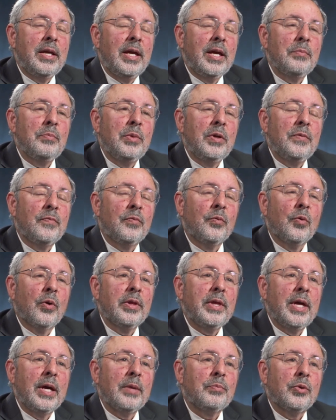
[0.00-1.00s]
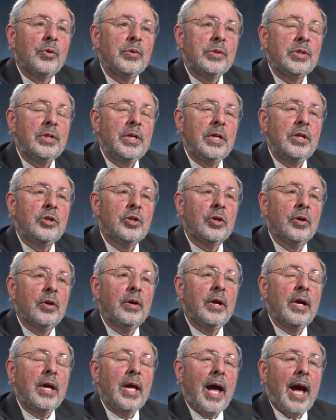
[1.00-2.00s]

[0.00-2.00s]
And before that procedure,